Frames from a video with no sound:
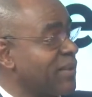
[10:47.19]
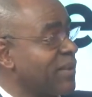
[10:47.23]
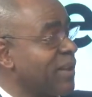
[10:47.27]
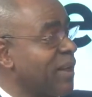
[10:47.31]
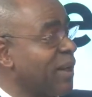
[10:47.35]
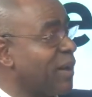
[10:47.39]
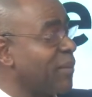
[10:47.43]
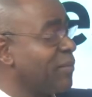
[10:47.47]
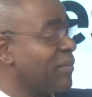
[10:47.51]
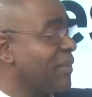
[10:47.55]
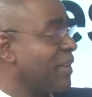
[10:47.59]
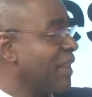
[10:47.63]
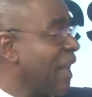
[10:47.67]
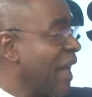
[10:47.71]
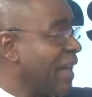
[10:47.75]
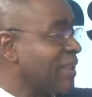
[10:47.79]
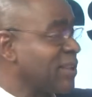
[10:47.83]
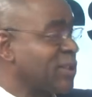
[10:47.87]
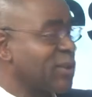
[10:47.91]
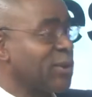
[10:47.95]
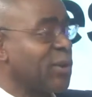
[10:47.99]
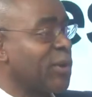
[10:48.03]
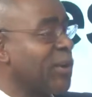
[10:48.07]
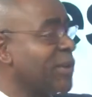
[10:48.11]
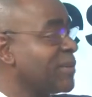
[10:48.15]

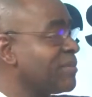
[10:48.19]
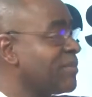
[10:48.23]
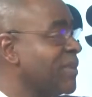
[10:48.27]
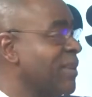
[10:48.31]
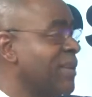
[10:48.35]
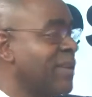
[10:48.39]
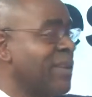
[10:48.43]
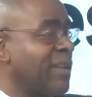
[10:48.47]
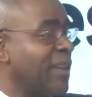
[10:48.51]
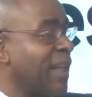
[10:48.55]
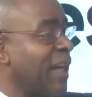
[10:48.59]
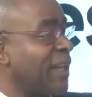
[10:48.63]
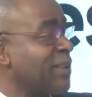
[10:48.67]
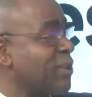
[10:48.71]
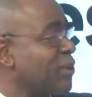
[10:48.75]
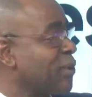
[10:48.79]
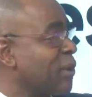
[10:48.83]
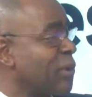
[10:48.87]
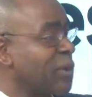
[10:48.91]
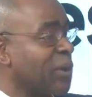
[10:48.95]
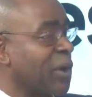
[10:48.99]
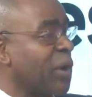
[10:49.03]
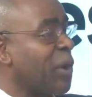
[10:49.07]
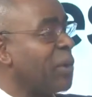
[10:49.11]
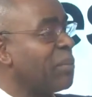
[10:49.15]
That's
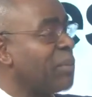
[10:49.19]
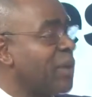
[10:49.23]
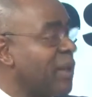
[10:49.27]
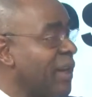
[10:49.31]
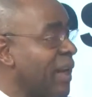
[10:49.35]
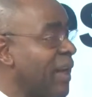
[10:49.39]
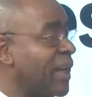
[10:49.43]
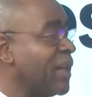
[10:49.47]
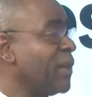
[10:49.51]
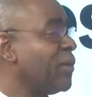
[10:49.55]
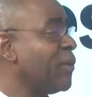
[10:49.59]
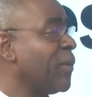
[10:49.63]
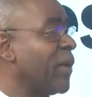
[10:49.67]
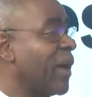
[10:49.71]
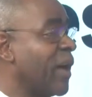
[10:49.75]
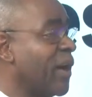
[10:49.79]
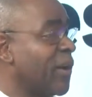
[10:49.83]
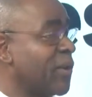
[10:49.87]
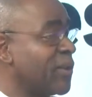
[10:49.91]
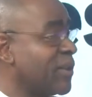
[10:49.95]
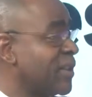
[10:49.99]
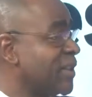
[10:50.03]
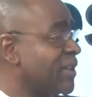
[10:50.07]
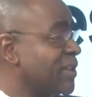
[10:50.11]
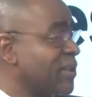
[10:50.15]
not common anywhere
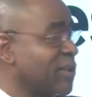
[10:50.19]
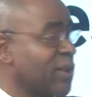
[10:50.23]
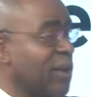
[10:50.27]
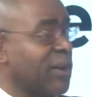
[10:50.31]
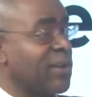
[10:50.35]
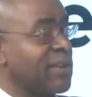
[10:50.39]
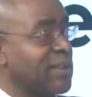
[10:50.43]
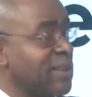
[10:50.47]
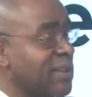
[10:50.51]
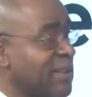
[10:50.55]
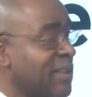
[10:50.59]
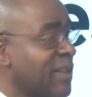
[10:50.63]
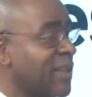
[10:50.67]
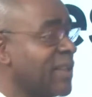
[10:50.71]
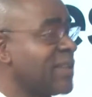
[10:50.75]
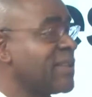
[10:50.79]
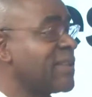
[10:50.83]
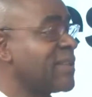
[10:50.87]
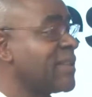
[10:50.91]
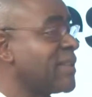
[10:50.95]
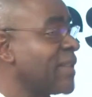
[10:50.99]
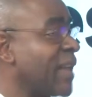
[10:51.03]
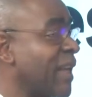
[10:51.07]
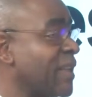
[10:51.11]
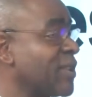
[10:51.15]
on this
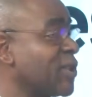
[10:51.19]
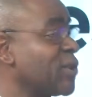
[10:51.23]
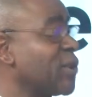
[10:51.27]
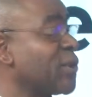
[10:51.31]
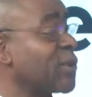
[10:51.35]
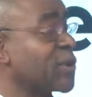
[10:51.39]
continent. That's not